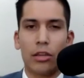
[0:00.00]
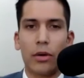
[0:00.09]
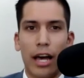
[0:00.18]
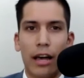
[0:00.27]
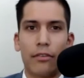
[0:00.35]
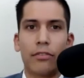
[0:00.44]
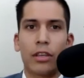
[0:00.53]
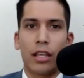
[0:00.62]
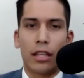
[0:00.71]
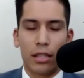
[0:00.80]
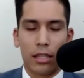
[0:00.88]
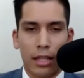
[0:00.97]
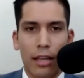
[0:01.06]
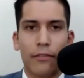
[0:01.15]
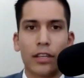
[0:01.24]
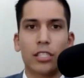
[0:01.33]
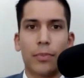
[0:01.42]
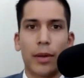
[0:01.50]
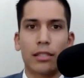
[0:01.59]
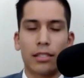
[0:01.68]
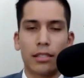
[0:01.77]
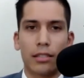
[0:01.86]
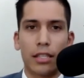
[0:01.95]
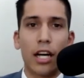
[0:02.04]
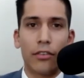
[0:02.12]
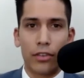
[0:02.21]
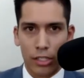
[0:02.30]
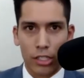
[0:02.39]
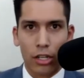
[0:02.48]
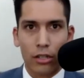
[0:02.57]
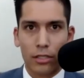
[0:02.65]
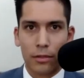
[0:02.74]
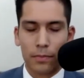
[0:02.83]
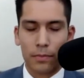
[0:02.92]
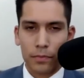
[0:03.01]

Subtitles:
You have the life expenses of an adult.